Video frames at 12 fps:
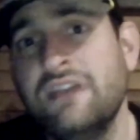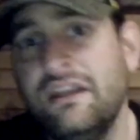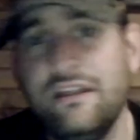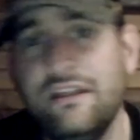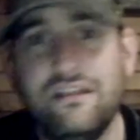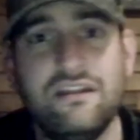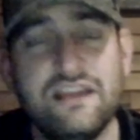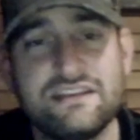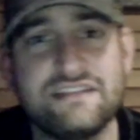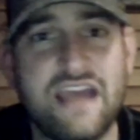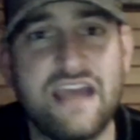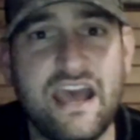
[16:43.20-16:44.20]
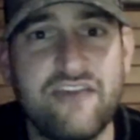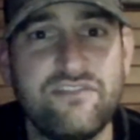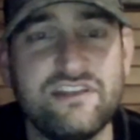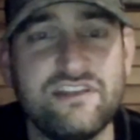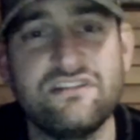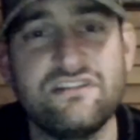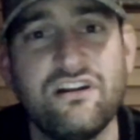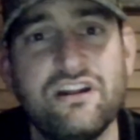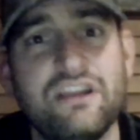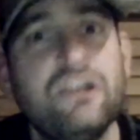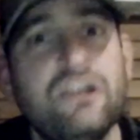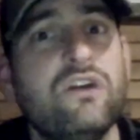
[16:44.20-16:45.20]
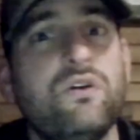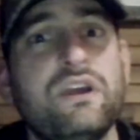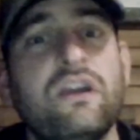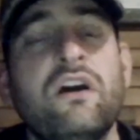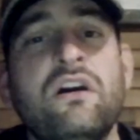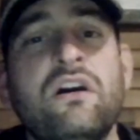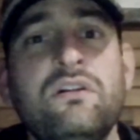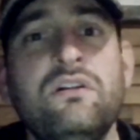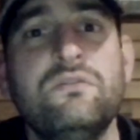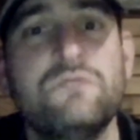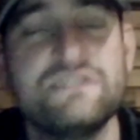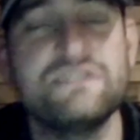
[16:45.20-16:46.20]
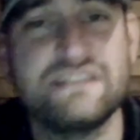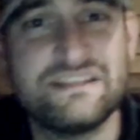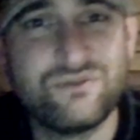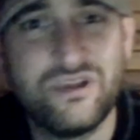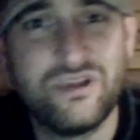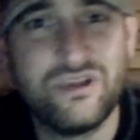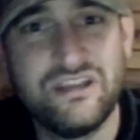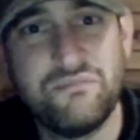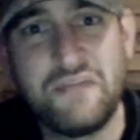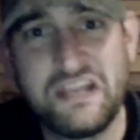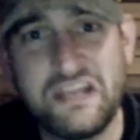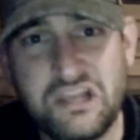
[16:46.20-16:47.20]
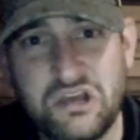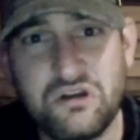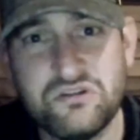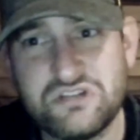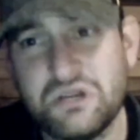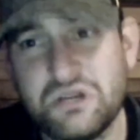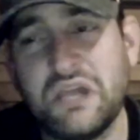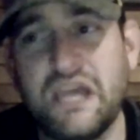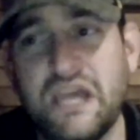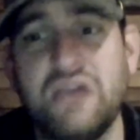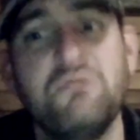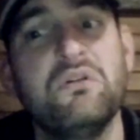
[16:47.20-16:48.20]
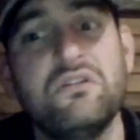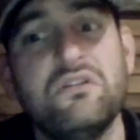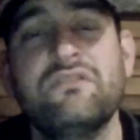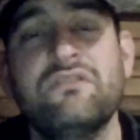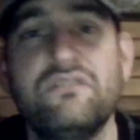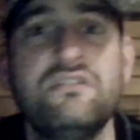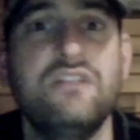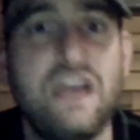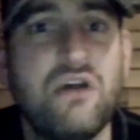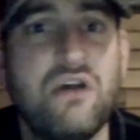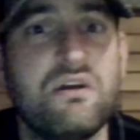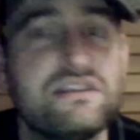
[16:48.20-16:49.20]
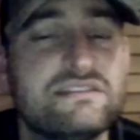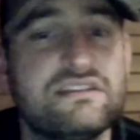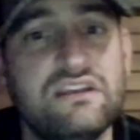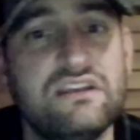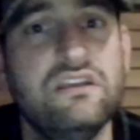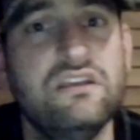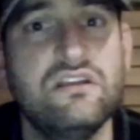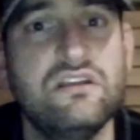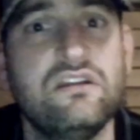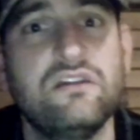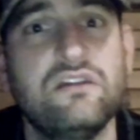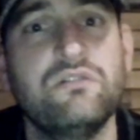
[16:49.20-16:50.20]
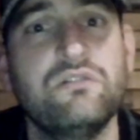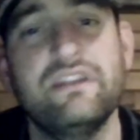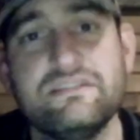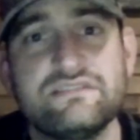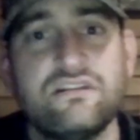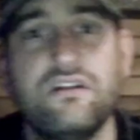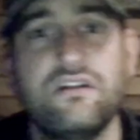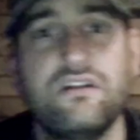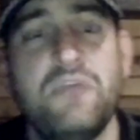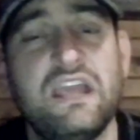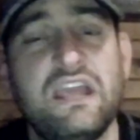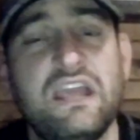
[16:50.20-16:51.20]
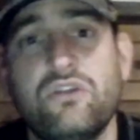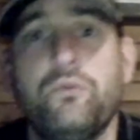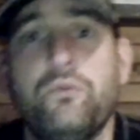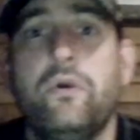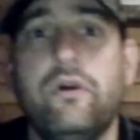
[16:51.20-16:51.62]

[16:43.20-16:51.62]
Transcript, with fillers: the next half, they started going, oh, was this what you meant, coach? Okay, well, now I see, you know, and then started making a run.